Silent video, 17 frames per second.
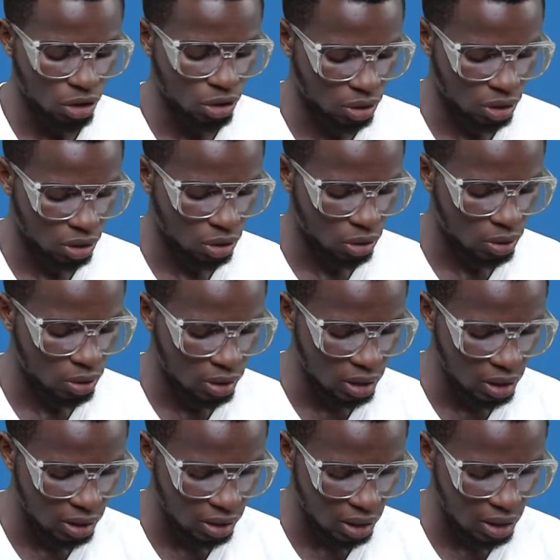Newton. So
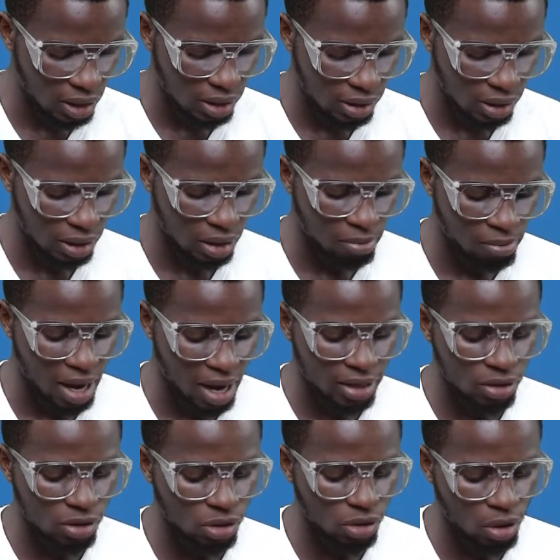this is the
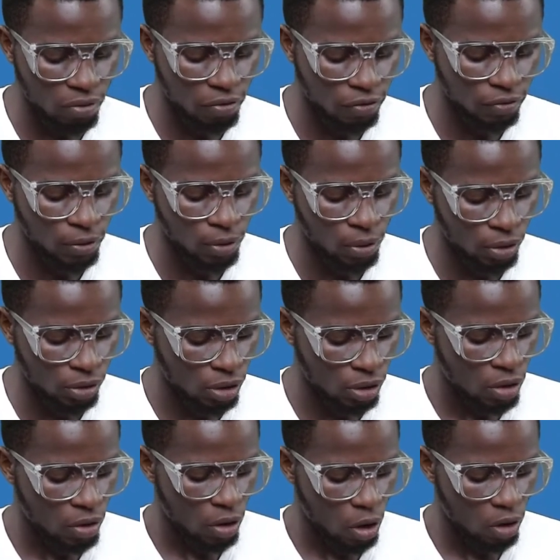magnitude of
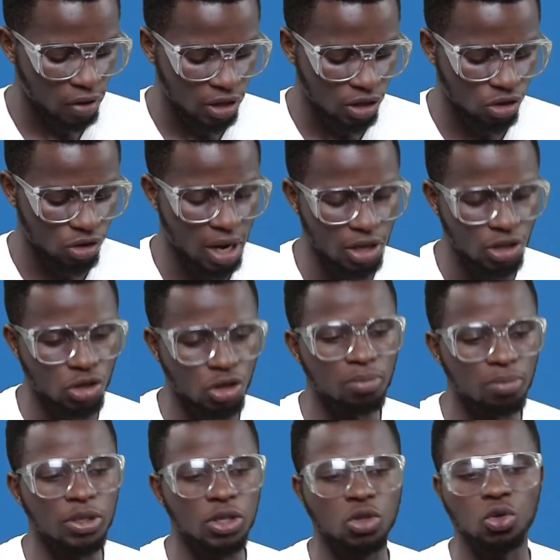force of
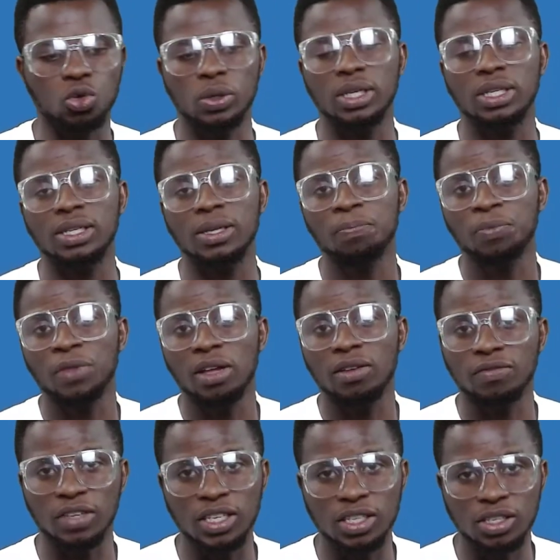attraction between
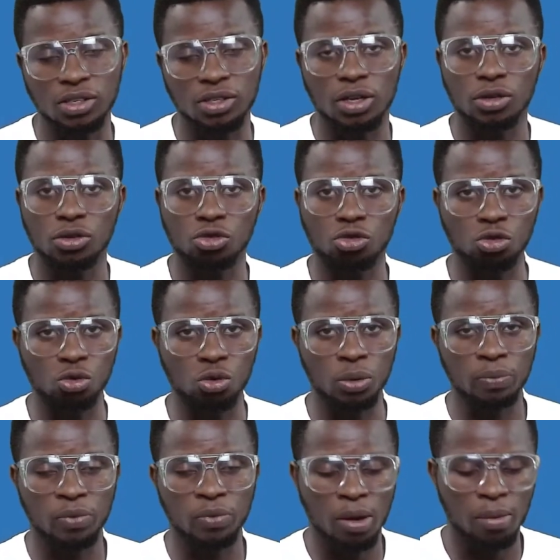these
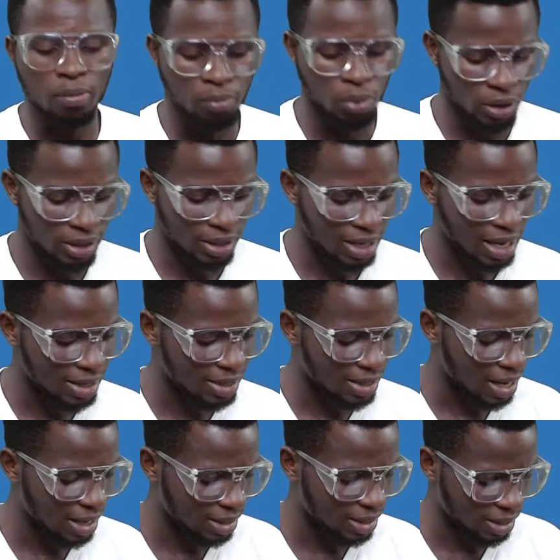two bodies,
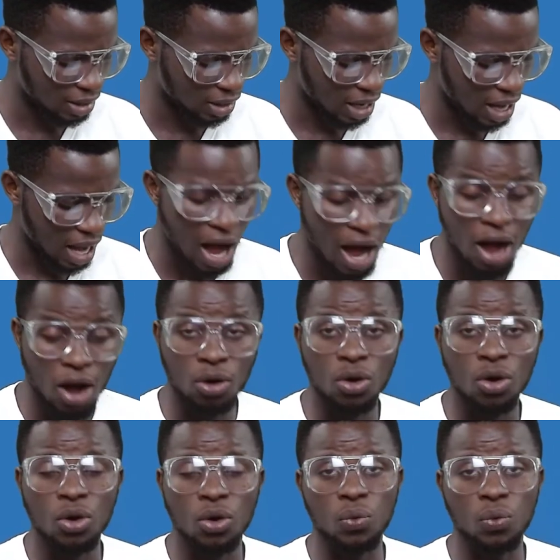and that is
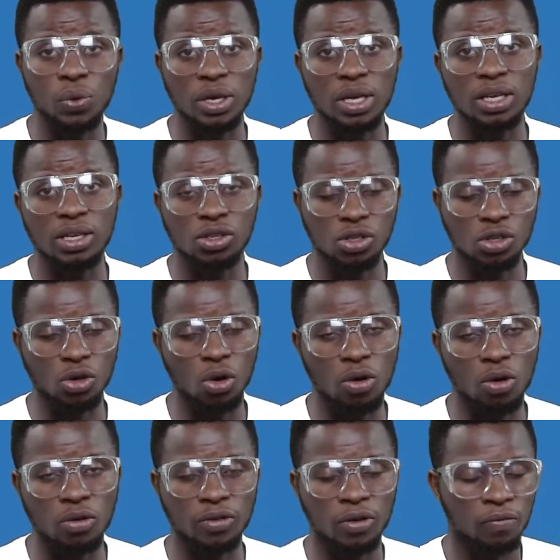how we
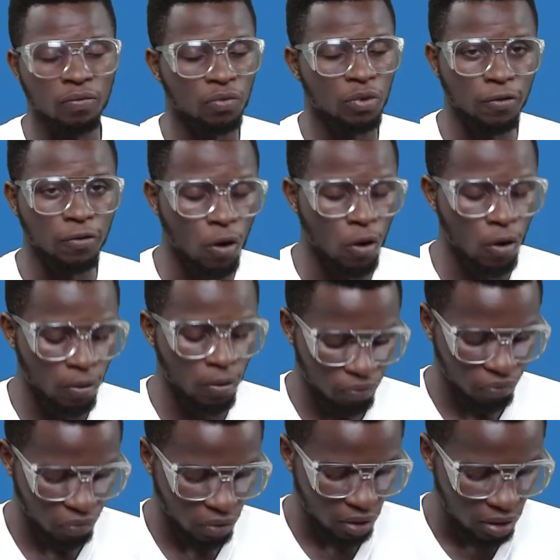solve
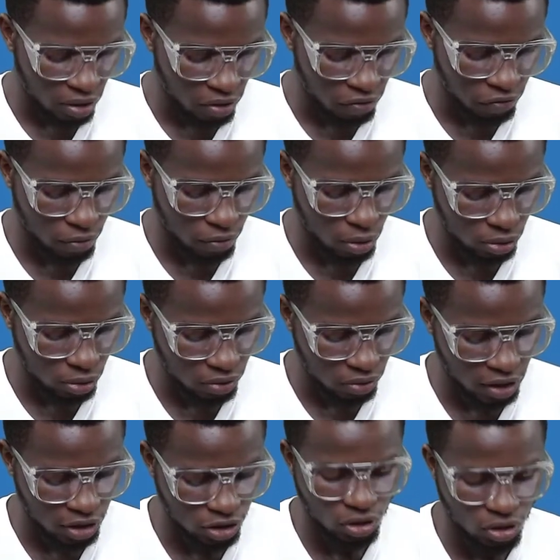for the force of
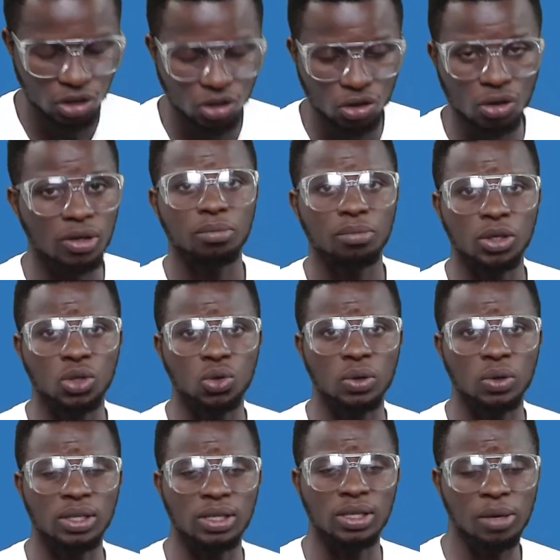attraction
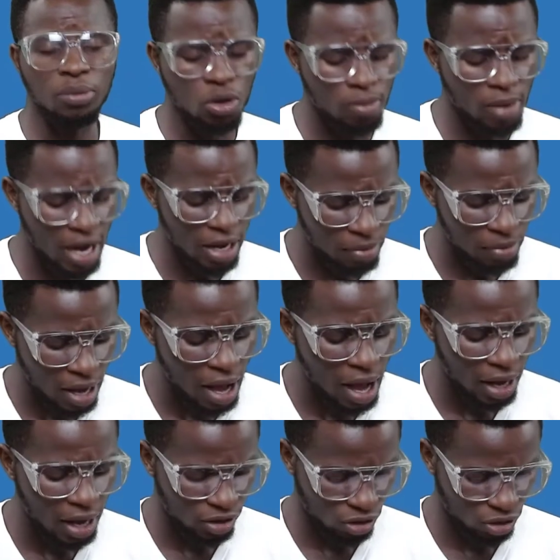between them. You might be
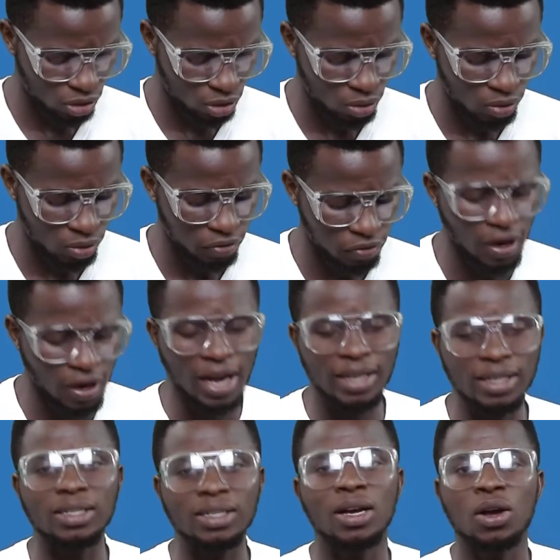asked to
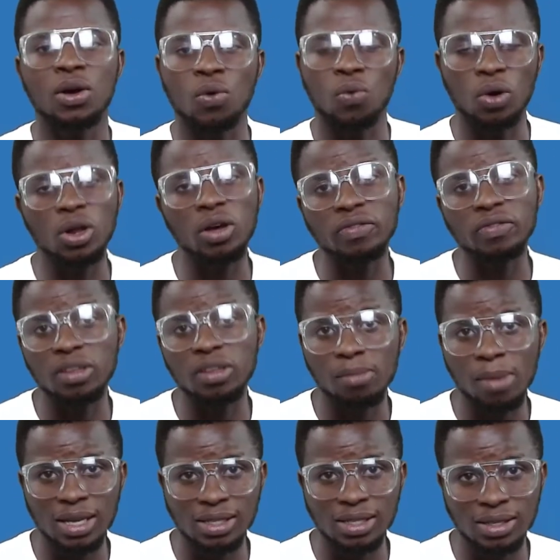find one of the
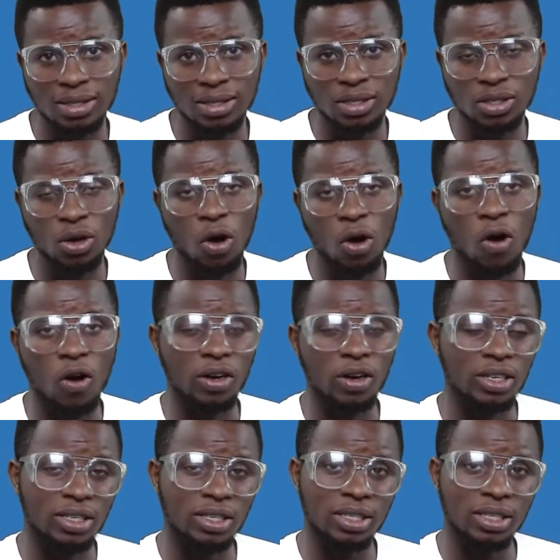masses or the
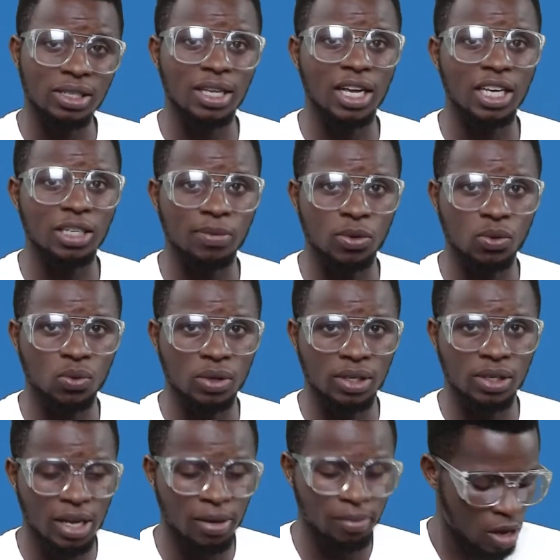distance between them,
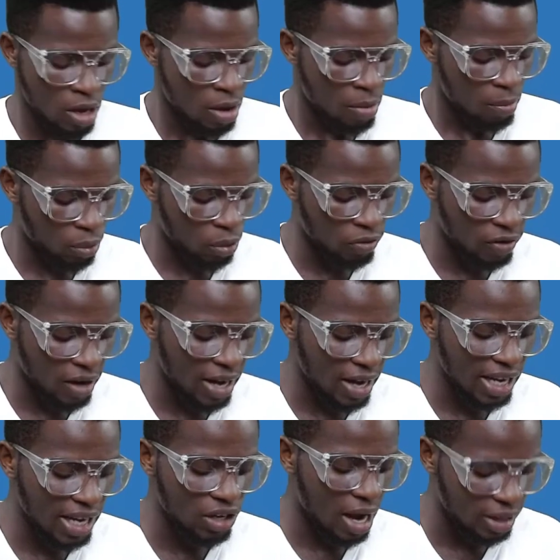provided
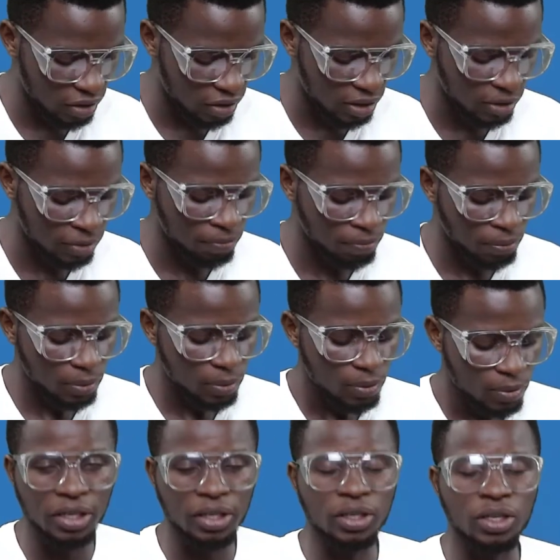you are given
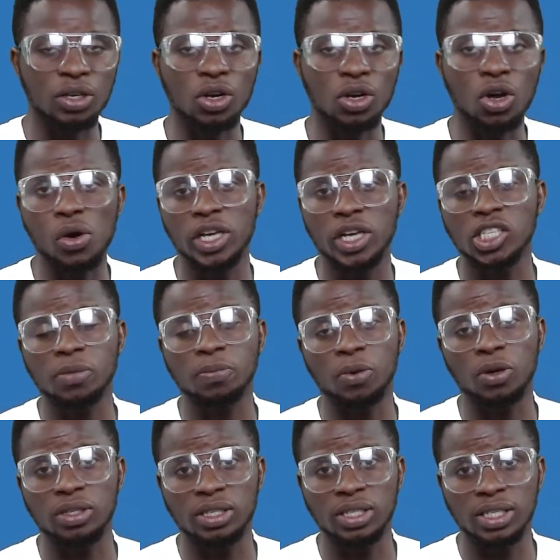the
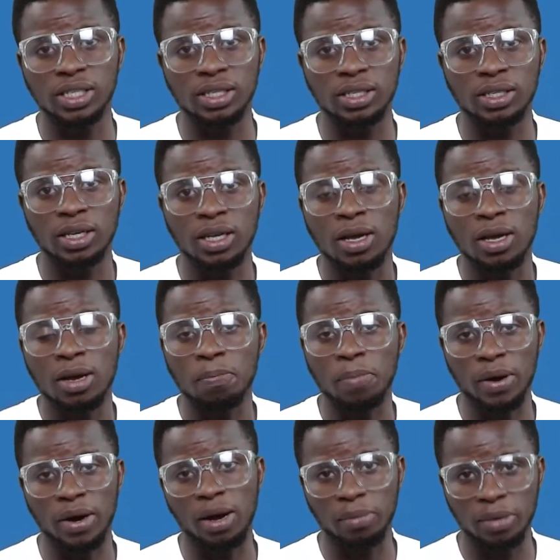corresponding
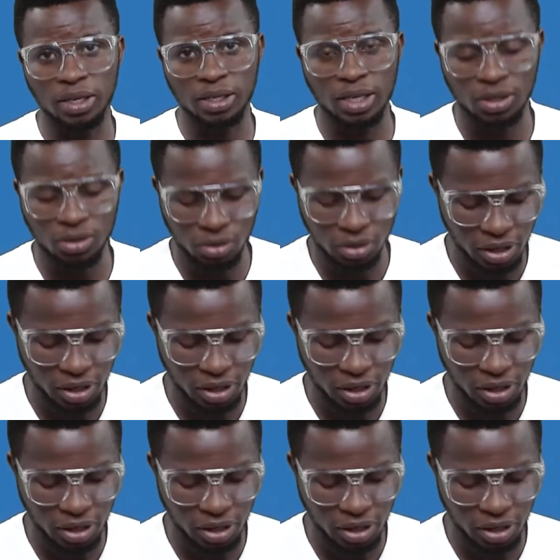parameters.